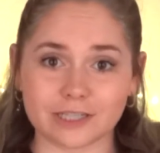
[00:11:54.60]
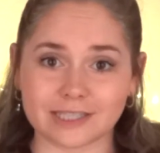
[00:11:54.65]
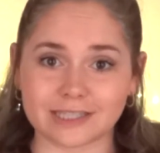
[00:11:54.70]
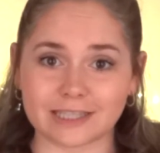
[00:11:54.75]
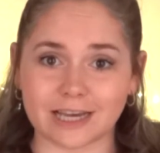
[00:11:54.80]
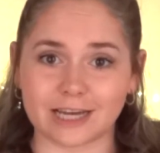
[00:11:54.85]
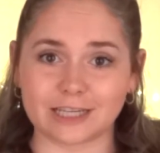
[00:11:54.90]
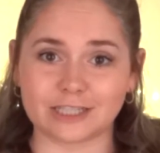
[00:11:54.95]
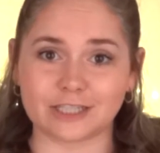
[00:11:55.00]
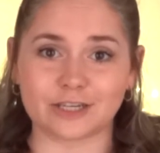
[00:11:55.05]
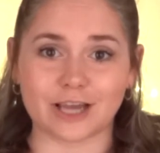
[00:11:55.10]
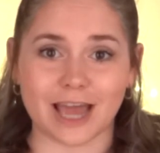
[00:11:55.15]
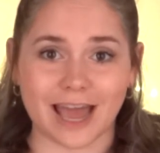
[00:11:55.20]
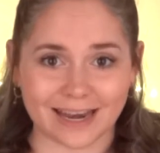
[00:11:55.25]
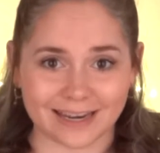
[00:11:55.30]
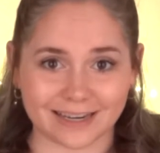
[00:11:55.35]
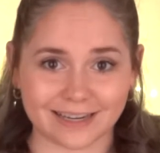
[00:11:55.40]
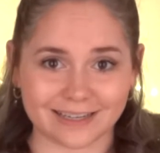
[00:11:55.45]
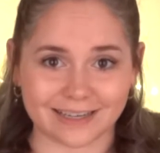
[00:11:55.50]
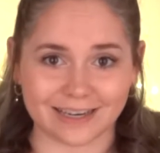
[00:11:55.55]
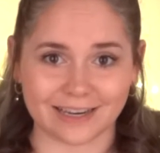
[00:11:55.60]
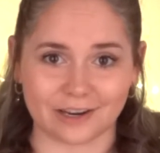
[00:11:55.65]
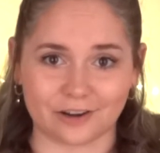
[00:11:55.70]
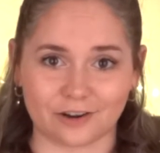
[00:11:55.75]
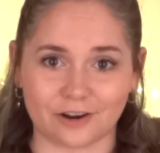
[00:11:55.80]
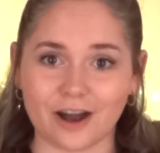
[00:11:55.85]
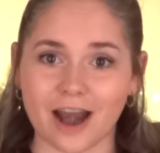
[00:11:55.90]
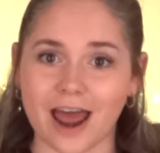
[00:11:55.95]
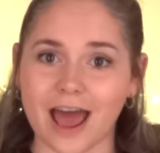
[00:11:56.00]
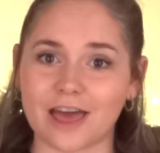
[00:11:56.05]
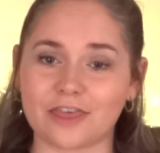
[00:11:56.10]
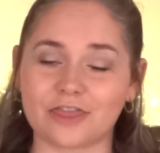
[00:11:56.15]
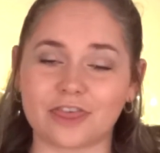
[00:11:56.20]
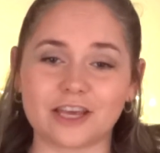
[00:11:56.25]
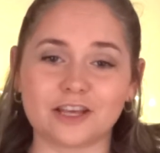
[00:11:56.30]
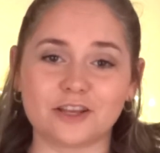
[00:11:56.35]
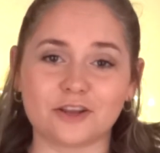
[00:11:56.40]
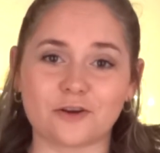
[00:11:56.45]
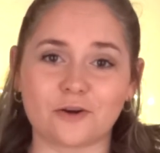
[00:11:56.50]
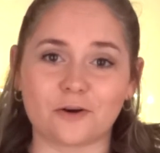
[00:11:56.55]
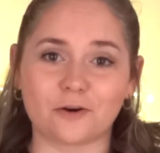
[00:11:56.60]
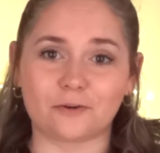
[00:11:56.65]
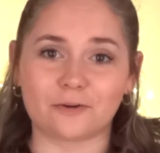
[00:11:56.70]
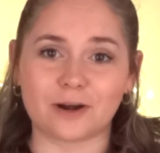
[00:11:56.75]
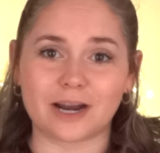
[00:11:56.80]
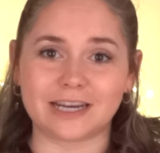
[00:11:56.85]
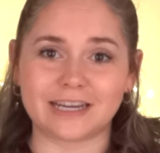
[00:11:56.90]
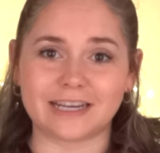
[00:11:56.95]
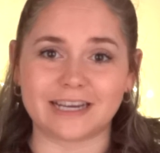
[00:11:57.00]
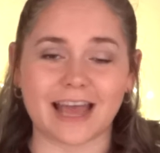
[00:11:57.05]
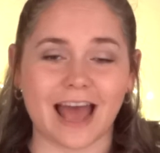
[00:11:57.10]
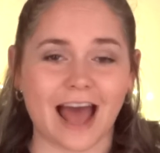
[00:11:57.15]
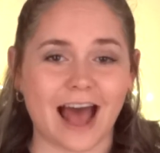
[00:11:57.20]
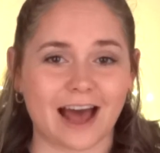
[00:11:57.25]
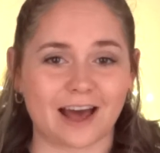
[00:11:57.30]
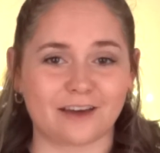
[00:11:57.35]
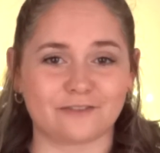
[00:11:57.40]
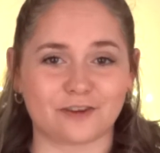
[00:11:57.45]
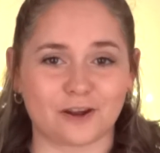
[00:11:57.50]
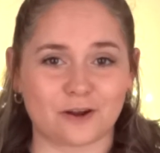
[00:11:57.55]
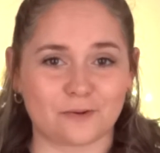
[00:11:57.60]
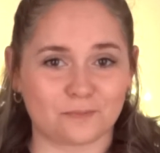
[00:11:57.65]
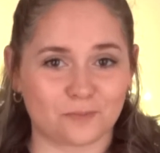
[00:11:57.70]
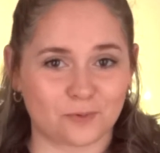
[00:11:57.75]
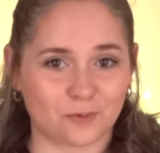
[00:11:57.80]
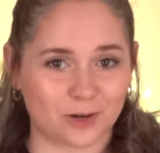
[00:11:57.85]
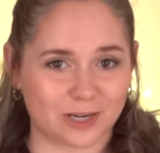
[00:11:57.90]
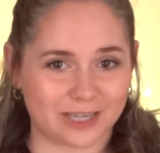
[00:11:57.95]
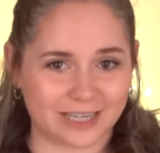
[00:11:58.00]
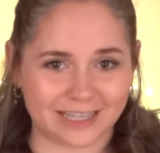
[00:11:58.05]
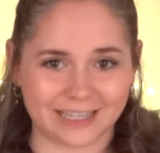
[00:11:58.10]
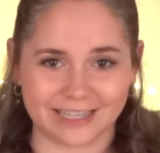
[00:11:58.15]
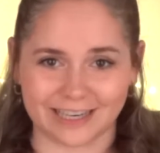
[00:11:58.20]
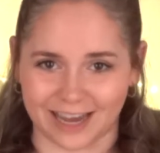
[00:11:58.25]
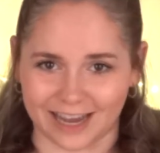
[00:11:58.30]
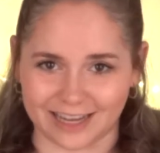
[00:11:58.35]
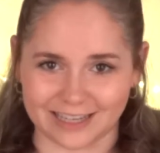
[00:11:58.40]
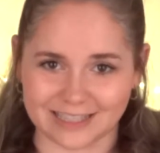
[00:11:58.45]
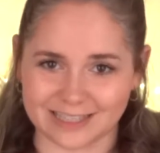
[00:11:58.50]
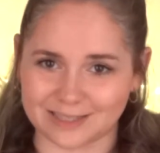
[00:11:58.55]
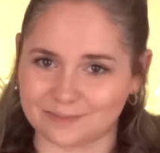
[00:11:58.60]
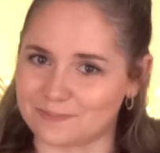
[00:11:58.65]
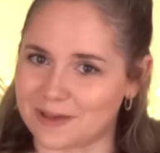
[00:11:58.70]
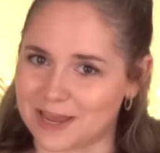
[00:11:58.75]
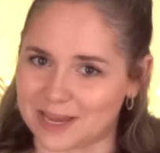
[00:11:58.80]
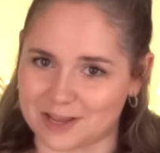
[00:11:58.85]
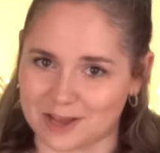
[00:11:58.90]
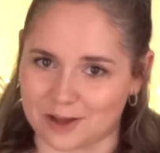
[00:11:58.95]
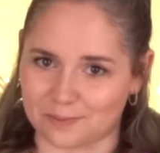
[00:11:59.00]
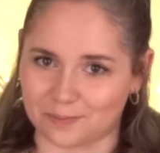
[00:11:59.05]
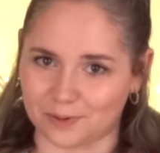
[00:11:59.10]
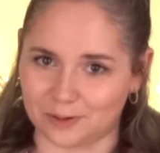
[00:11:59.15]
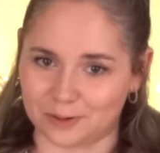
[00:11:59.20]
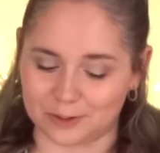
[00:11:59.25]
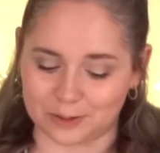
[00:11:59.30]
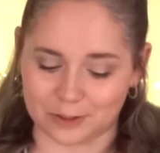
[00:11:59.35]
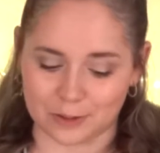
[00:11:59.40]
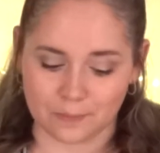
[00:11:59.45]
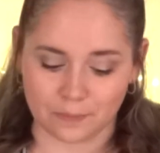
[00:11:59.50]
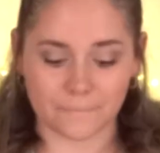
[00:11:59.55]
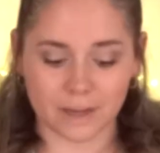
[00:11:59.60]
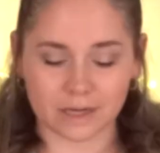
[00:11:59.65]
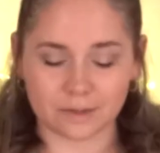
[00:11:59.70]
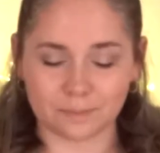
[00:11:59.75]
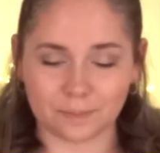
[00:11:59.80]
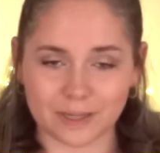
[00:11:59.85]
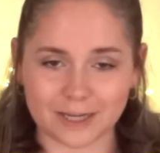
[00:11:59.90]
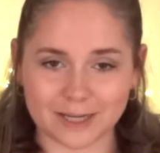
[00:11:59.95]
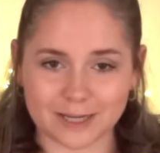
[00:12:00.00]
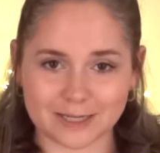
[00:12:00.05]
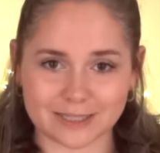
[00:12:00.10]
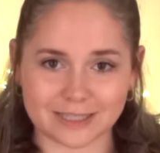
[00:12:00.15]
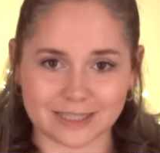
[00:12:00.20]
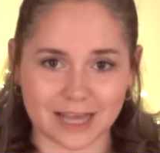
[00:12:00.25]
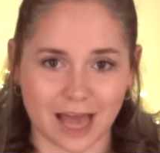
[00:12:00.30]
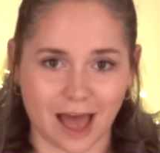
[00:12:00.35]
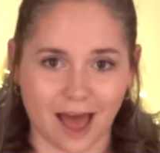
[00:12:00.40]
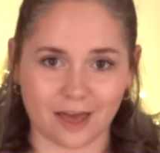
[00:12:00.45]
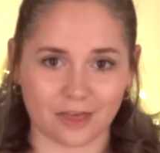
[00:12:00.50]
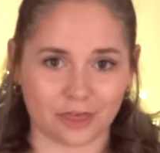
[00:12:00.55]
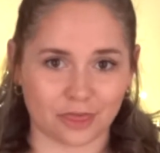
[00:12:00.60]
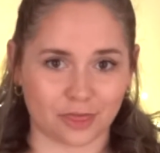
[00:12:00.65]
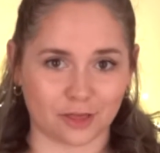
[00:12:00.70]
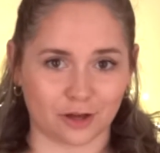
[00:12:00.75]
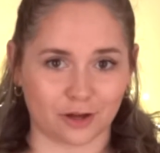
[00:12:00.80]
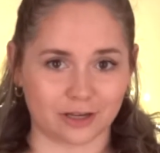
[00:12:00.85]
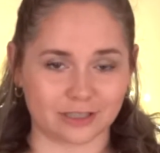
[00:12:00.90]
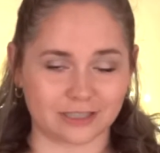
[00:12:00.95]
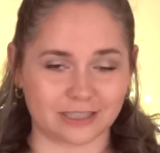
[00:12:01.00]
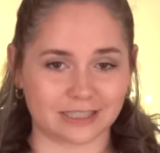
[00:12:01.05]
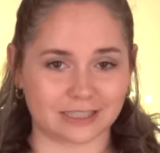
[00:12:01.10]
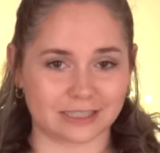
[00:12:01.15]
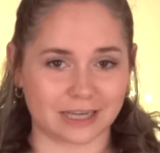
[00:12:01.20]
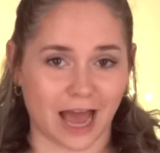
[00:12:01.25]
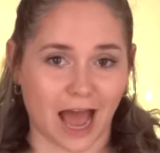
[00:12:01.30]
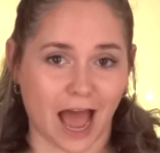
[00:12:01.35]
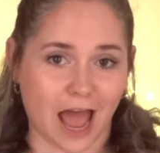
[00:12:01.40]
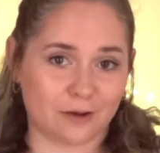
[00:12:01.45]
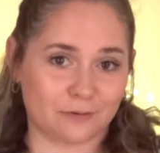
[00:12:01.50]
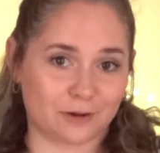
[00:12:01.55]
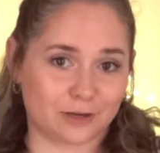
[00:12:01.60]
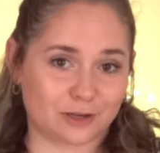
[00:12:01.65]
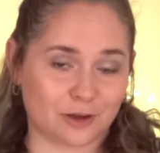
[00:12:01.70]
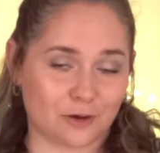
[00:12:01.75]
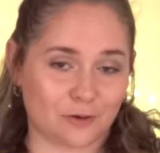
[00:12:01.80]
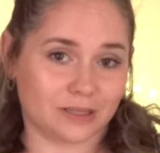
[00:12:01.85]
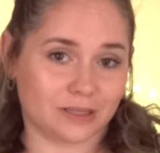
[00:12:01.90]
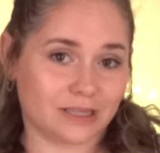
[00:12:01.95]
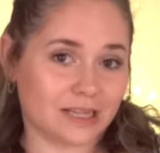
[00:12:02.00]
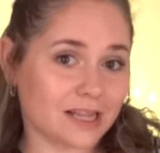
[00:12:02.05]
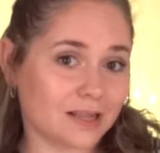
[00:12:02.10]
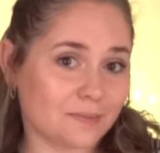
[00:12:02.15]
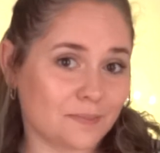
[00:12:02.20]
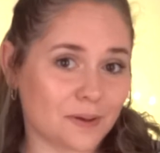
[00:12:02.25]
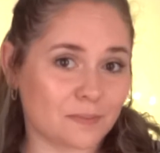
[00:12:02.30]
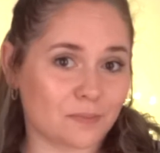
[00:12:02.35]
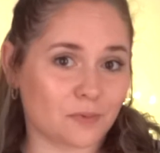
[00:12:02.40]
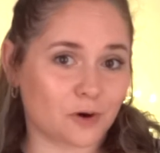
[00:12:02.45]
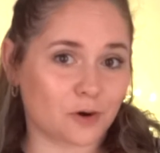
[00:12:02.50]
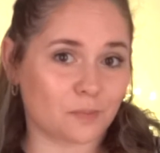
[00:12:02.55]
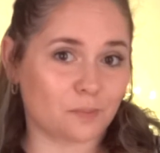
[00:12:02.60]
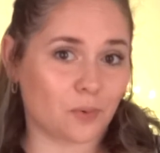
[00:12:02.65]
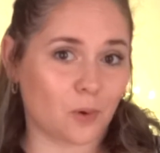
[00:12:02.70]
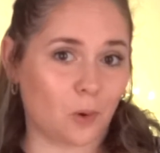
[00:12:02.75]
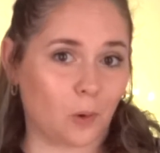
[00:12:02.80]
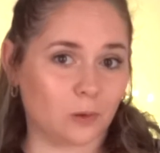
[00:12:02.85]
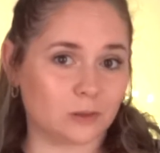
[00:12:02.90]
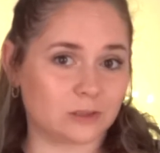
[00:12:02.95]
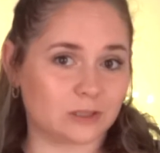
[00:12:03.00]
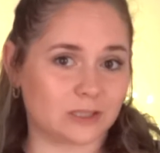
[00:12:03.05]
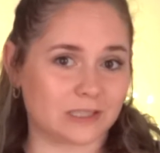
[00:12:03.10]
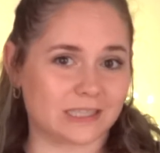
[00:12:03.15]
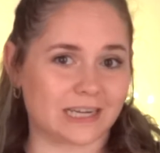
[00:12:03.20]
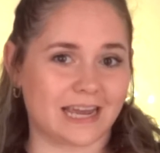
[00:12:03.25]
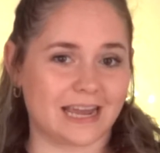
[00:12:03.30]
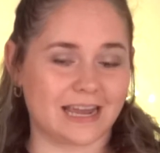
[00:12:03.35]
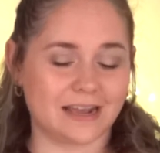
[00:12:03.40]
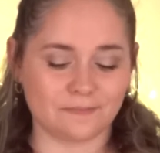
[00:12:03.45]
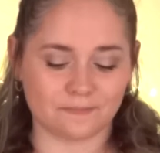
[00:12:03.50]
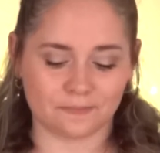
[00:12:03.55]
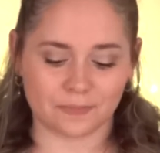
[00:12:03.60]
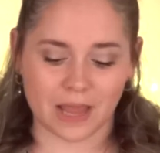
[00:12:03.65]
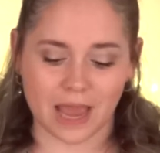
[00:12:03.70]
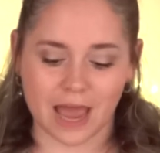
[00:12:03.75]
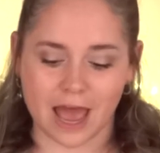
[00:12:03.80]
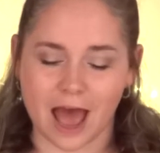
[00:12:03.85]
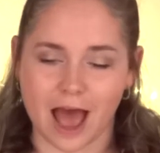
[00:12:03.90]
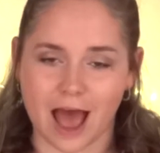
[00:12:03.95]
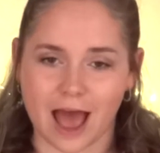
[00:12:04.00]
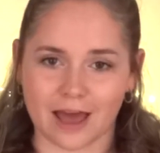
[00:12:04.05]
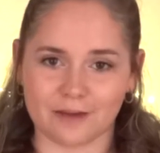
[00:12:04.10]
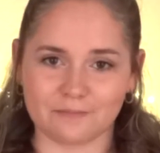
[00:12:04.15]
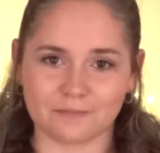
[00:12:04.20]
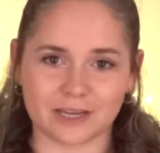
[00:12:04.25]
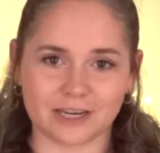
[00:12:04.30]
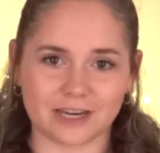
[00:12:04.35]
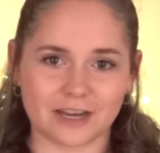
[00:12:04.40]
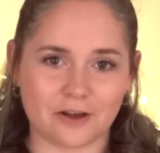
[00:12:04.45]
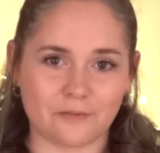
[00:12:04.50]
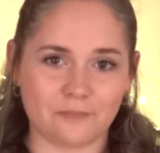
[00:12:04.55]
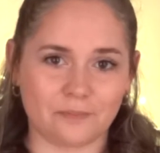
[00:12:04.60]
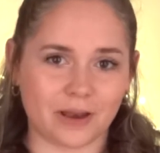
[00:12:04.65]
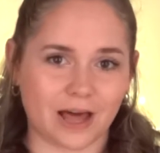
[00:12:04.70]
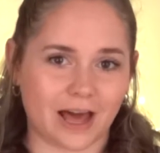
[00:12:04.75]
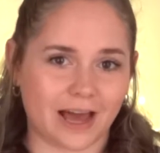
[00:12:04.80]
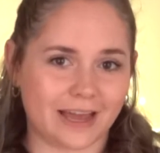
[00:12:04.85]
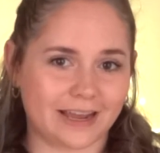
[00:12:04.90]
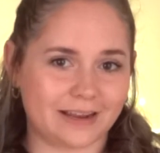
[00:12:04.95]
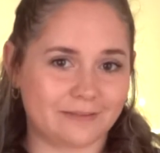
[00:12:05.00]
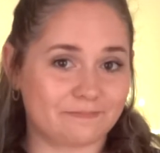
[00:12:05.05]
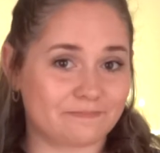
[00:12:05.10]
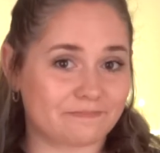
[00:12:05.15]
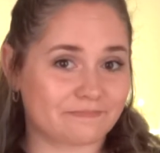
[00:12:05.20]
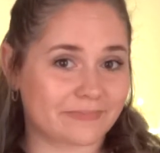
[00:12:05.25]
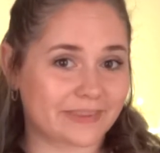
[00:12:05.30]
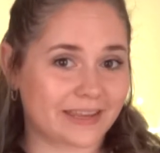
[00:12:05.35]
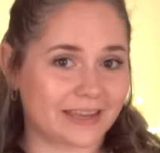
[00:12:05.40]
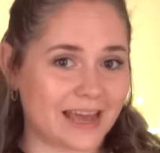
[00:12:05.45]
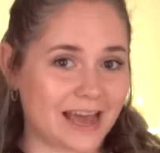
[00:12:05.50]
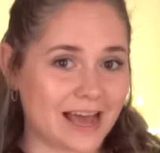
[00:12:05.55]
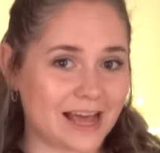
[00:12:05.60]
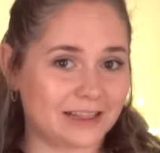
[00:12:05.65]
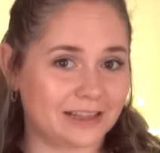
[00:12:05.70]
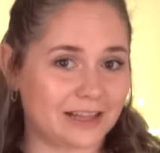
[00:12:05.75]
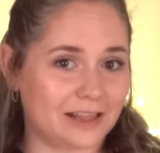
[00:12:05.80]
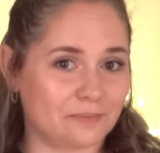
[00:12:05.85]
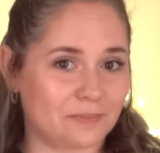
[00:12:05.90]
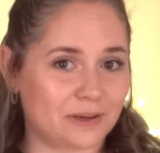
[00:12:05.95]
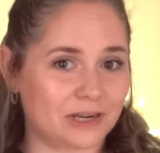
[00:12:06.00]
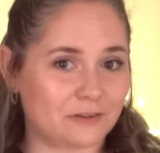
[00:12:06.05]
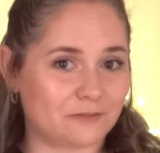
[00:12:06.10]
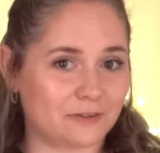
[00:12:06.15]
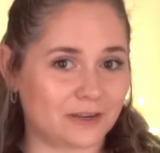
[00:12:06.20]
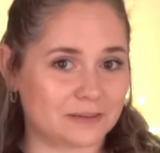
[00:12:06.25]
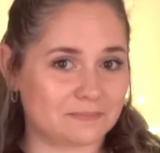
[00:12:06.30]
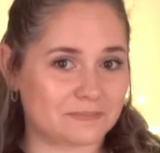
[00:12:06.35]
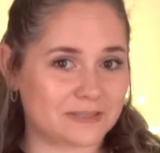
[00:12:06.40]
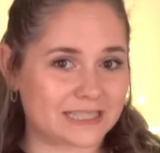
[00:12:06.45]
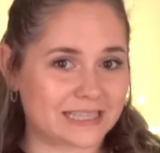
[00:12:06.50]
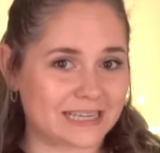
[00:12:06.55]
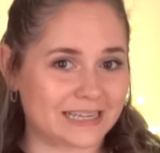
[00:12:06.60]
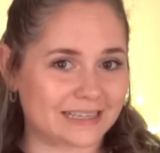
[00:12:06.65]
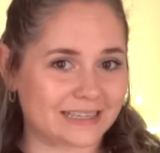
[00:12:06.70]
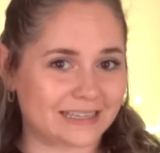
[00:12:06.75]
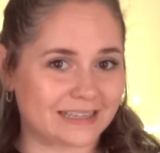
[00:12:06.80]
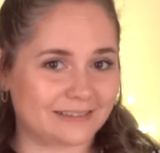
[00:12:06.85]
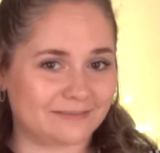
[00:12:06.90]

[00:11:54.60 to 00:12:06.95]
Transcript: decide to end it here, I think you already have a pretty nice makeup look. But because I thought I would little bit more bold today, I'm gonna apply a little bit of lipstick.